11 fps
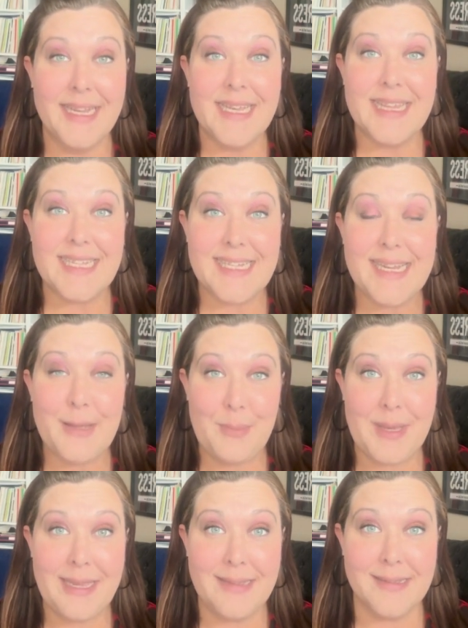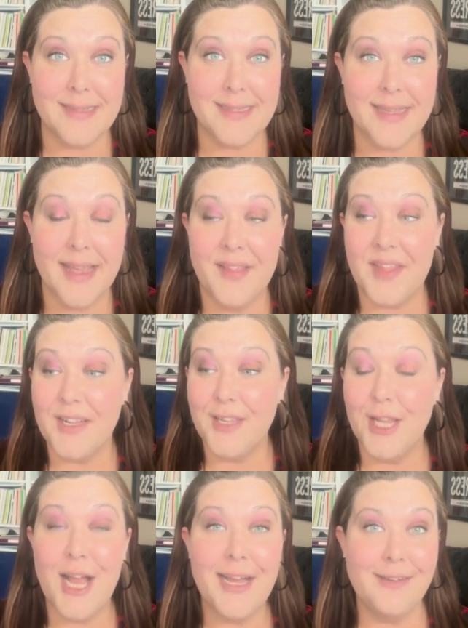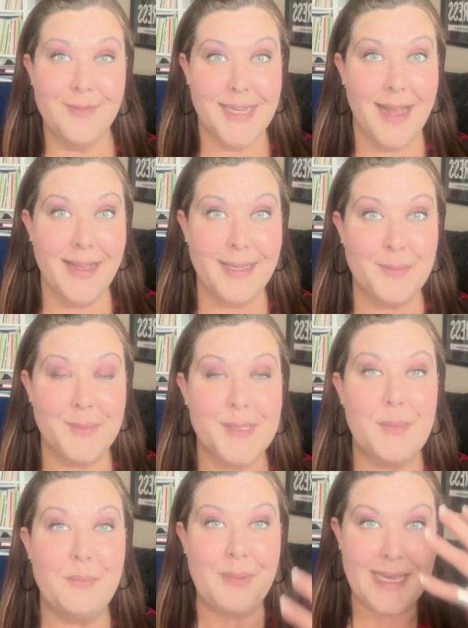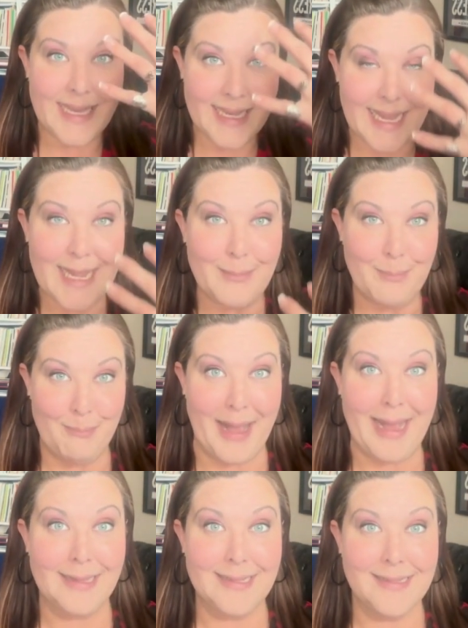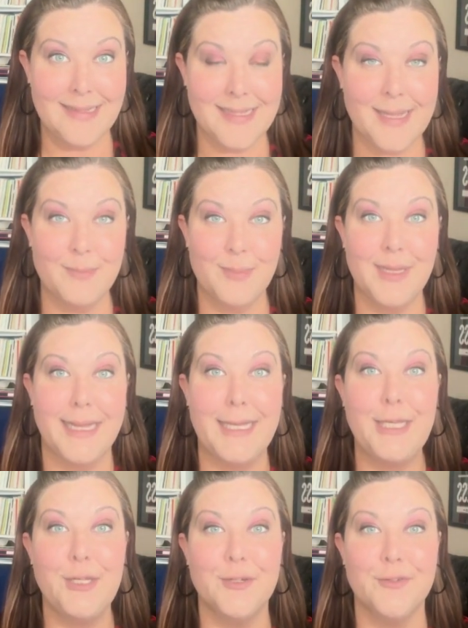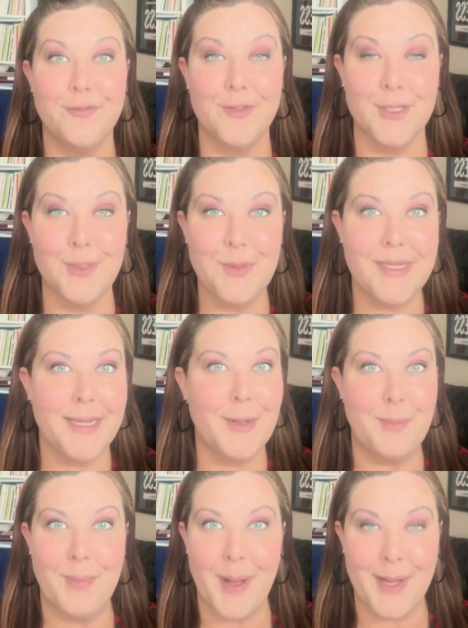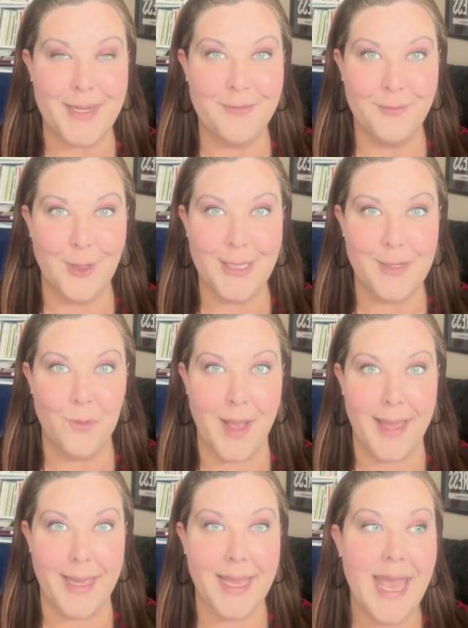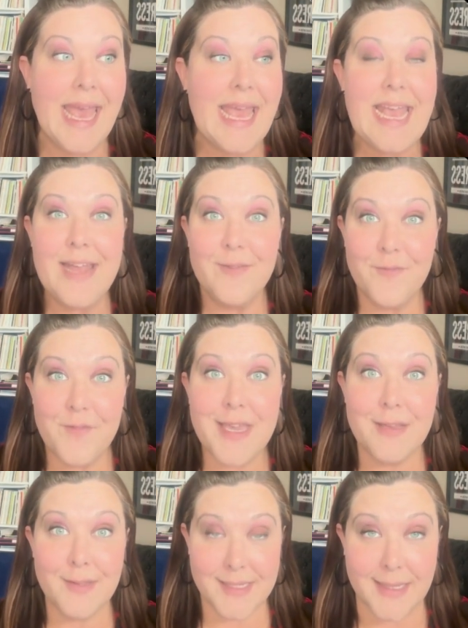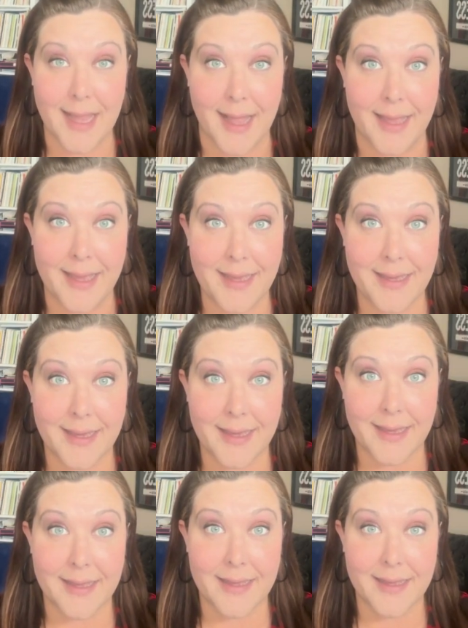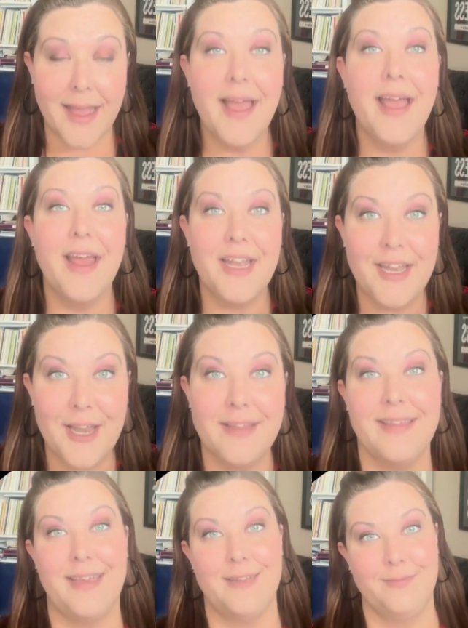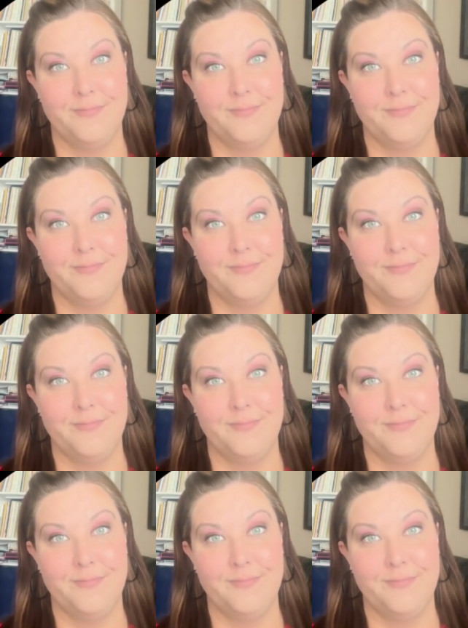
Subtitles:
The tip is that a lot of times being in balance and playing your flute in a body-friendly way, it feels like nothing.